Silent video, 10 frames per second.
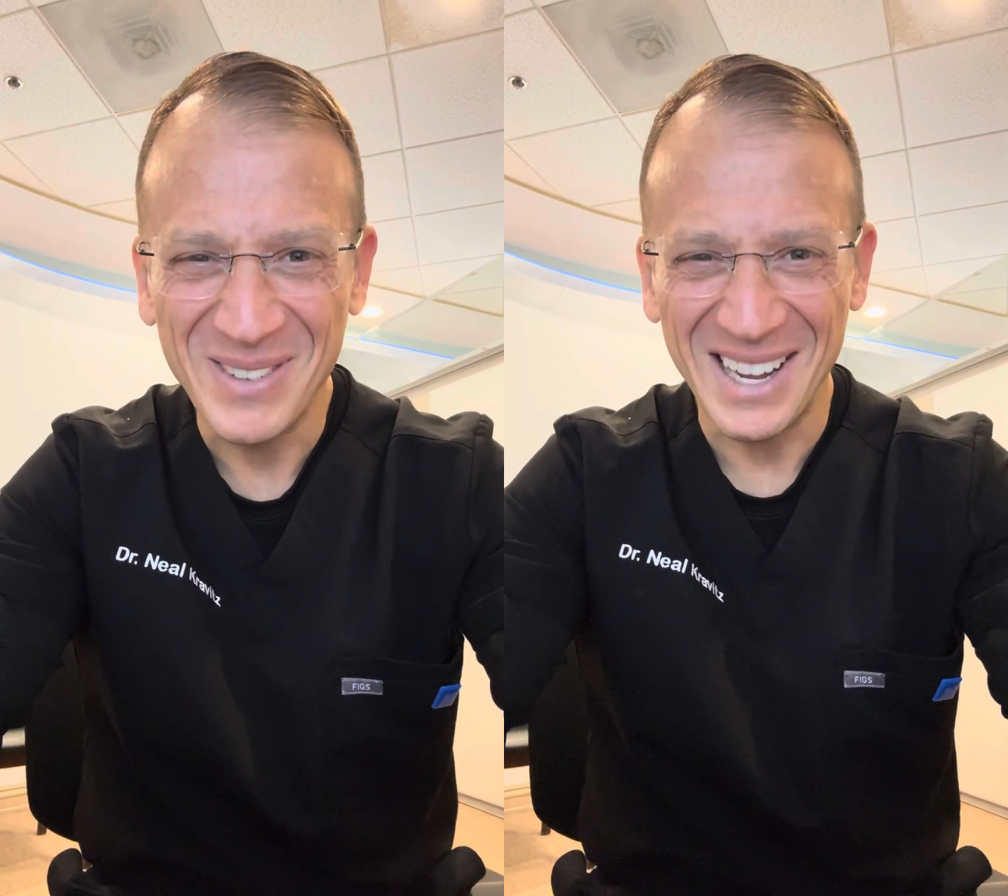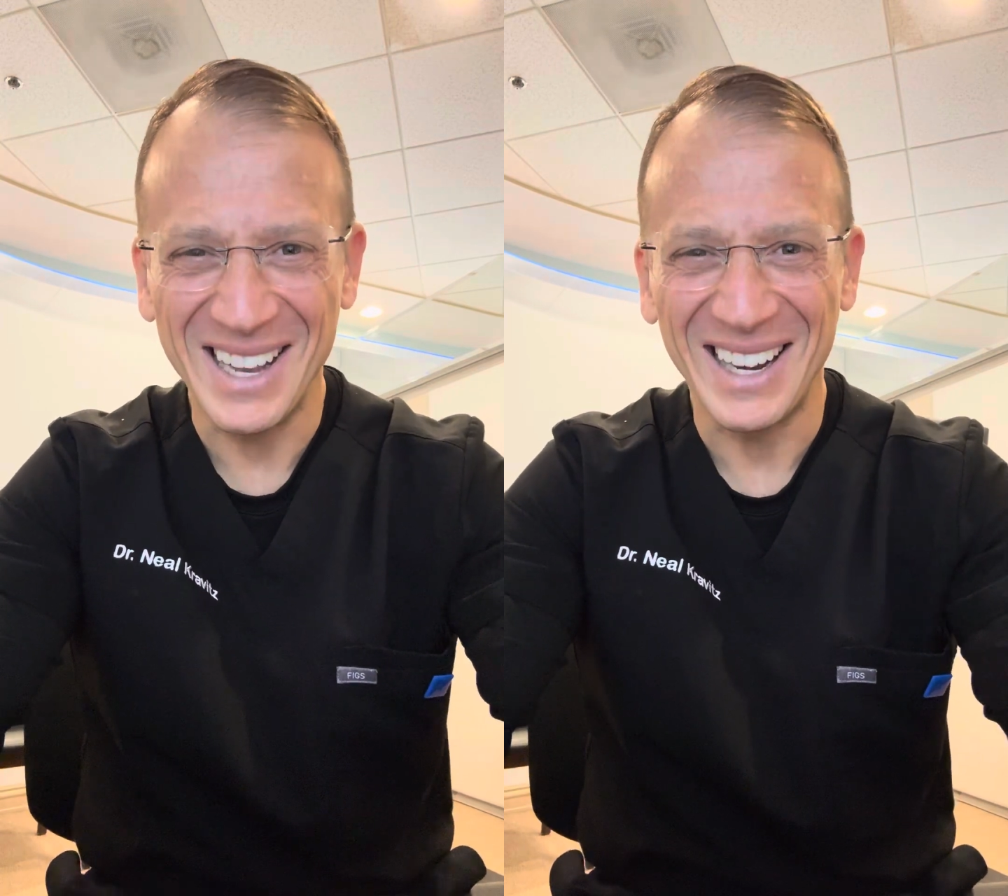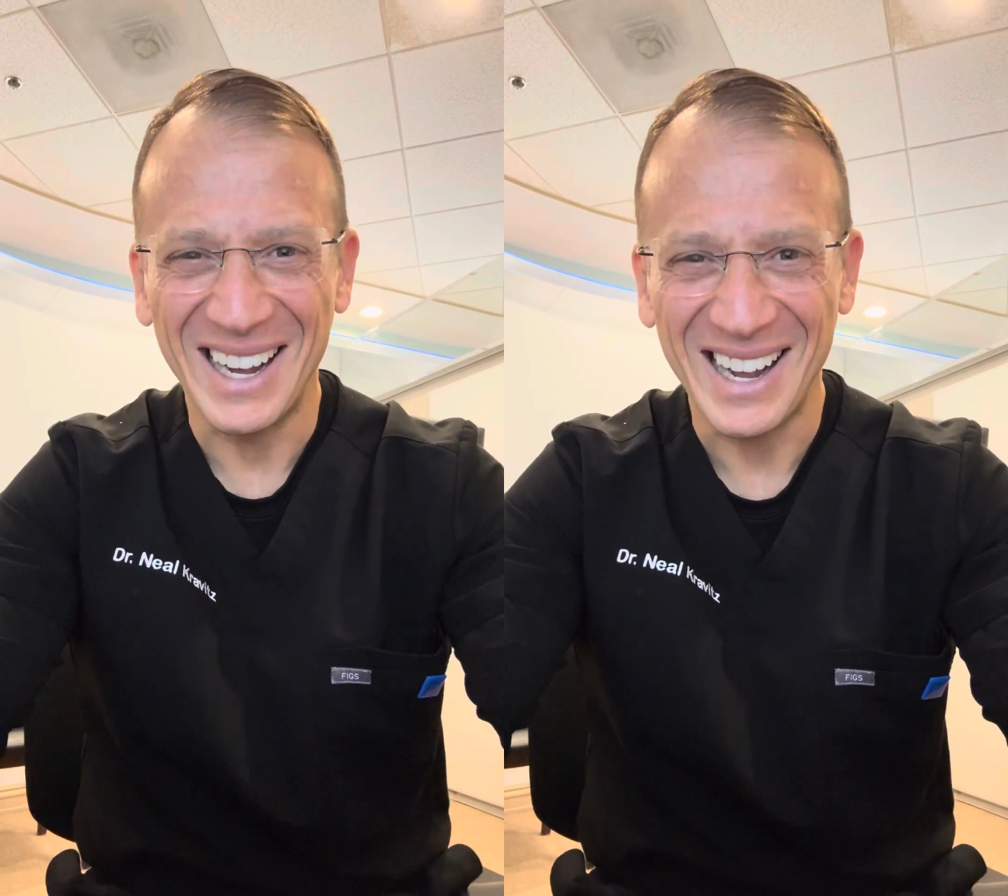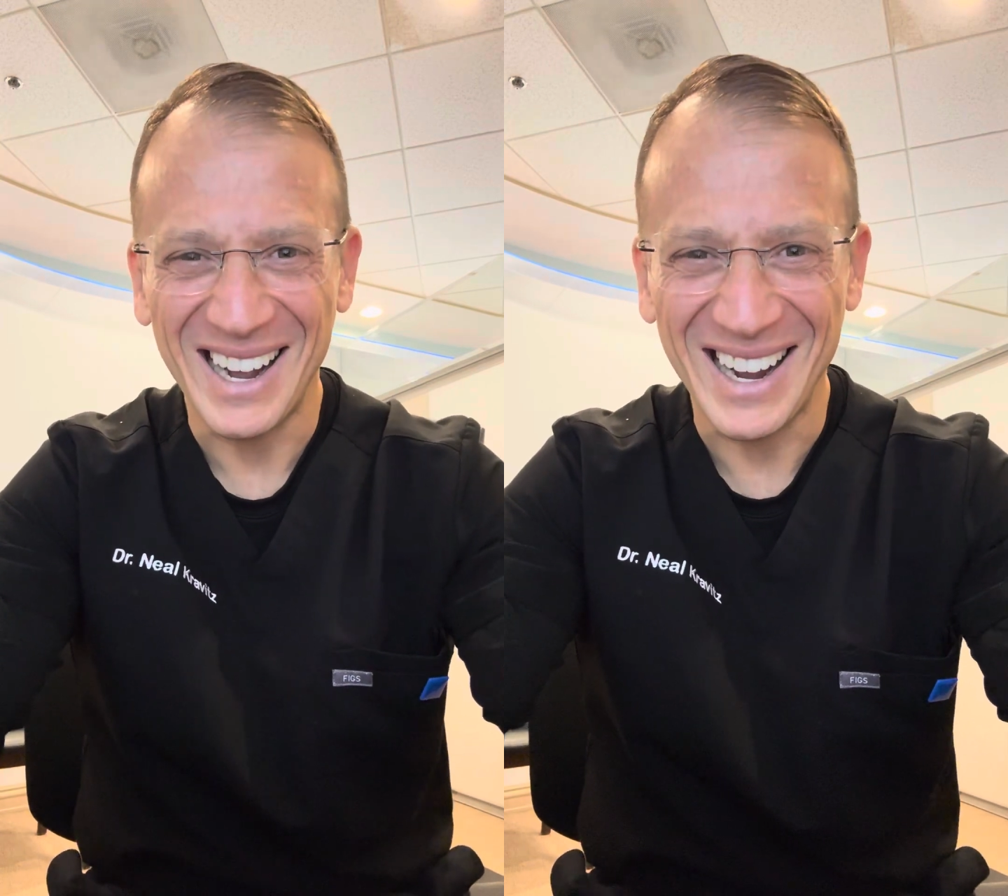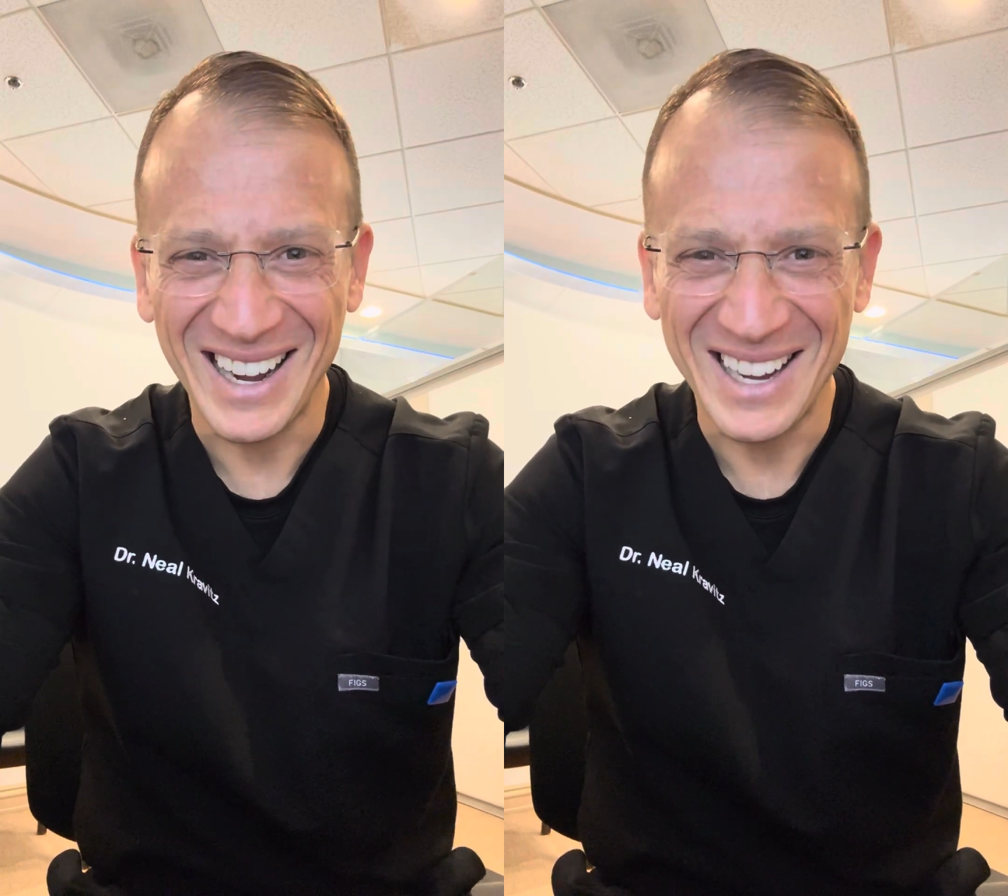and
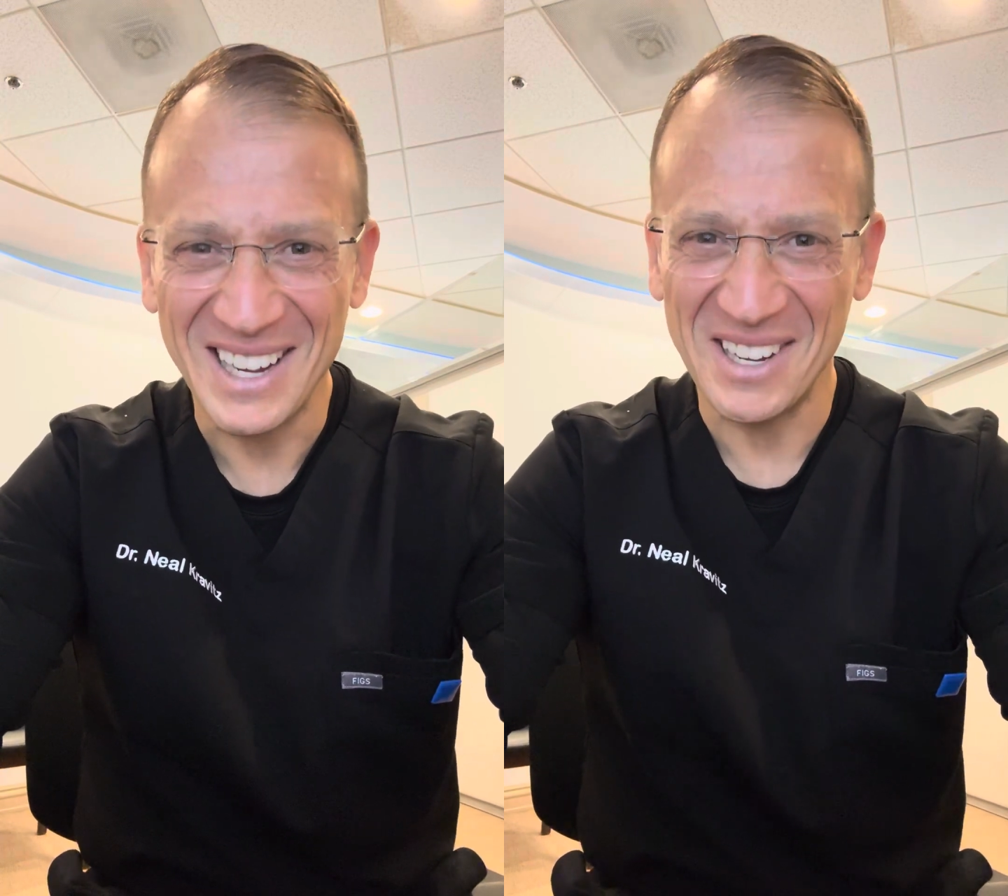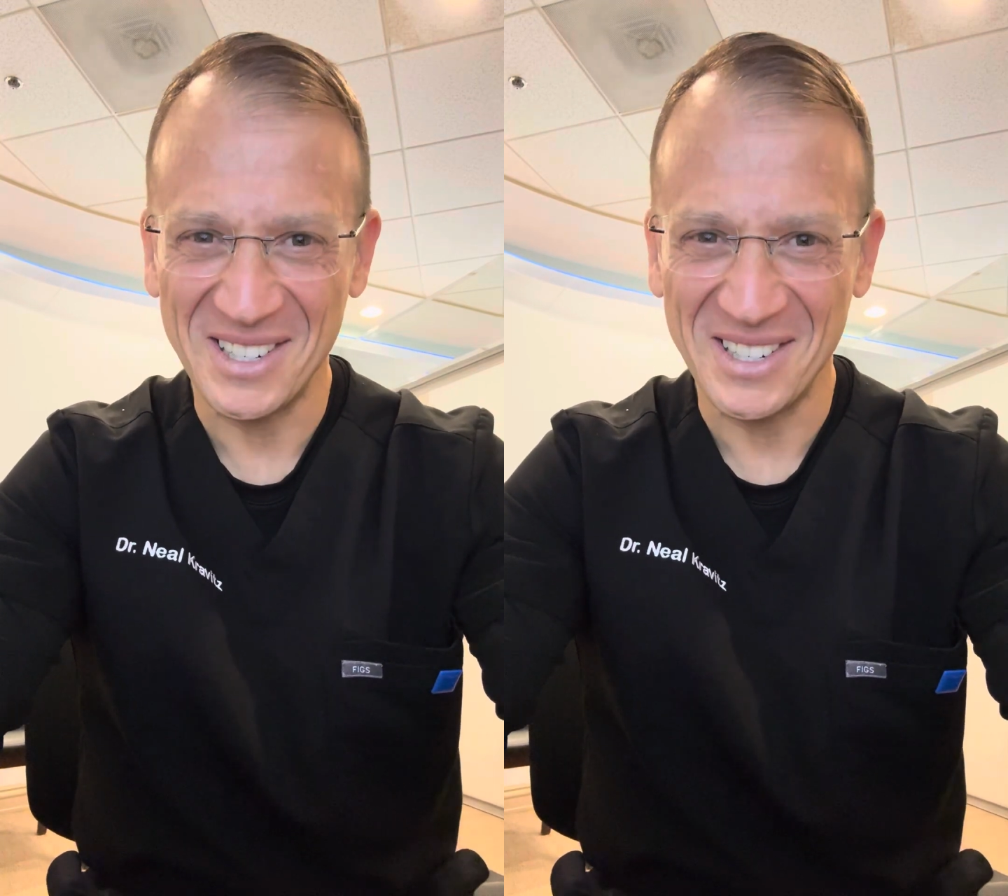high